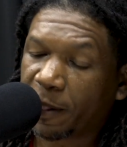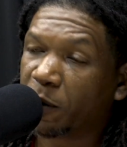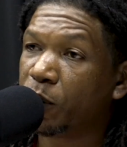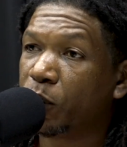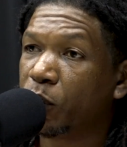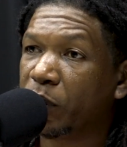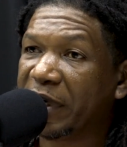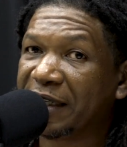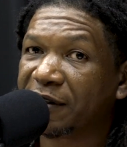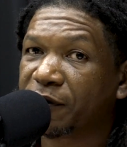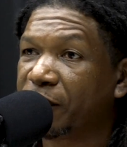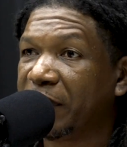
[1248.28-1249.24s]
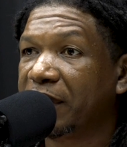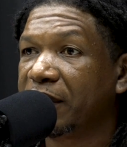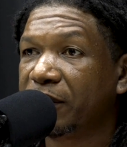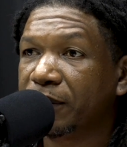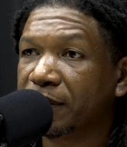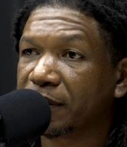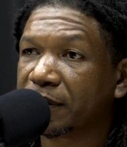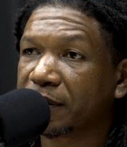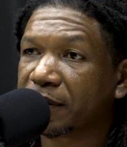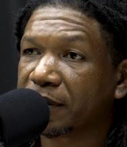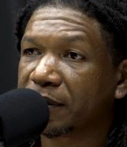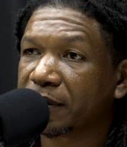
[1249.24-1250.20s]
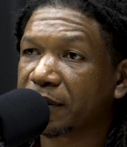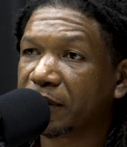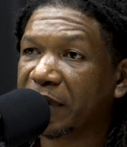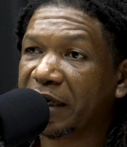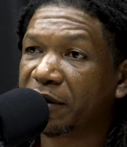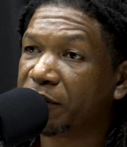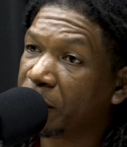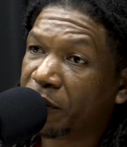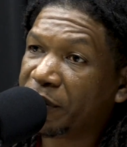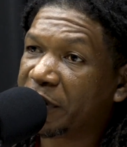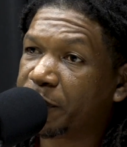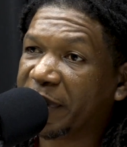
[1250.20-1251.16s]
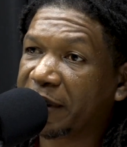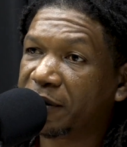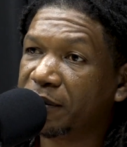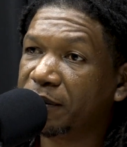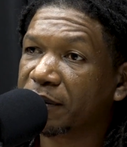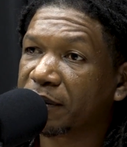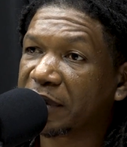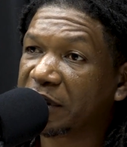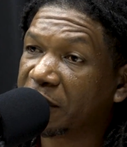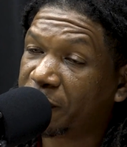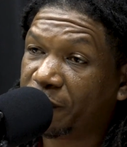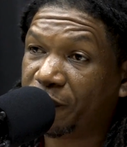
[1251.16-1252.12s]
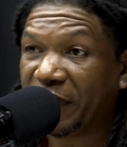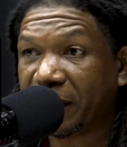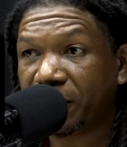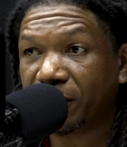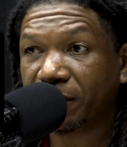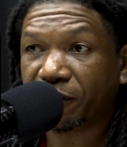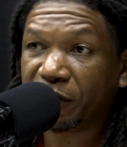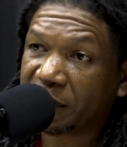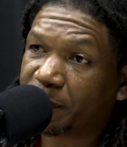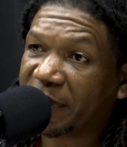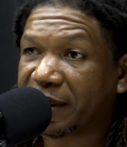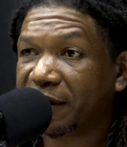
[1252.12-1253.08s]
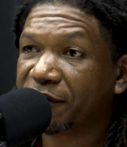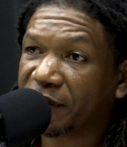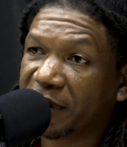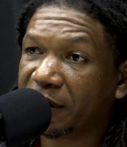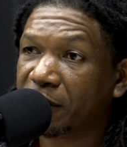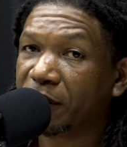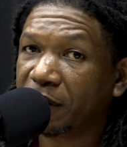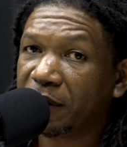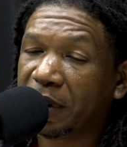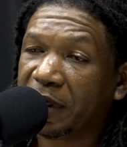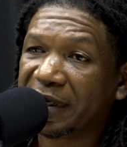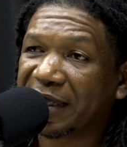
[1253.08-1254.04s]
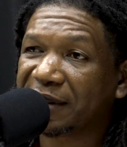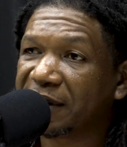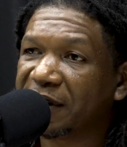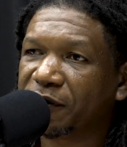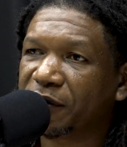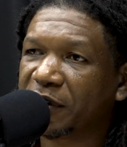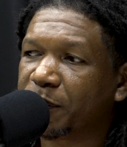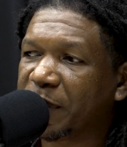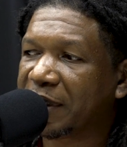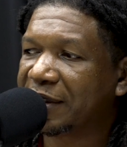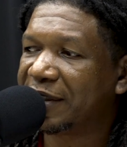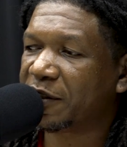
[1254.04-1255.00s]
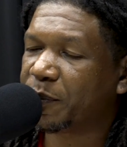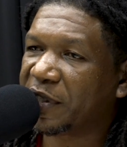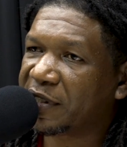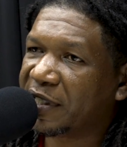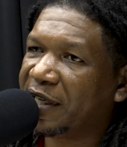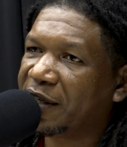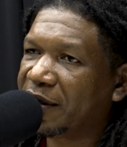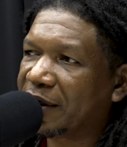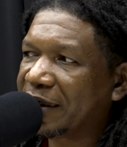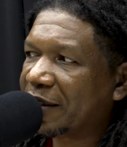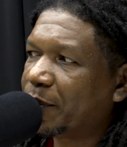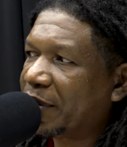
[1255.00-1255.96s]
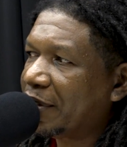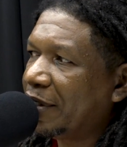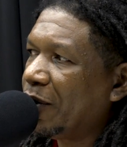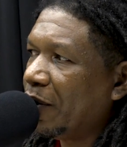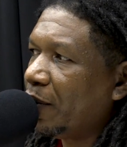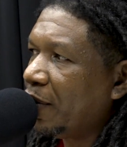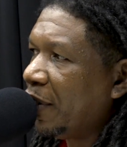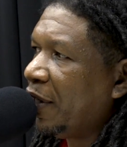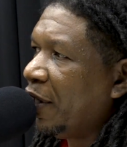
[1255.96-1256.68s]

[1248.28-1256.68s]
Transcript: Who is afraid of you, don't respect you. They just fear you, respect and fear, you know? That's a difference because this person don't.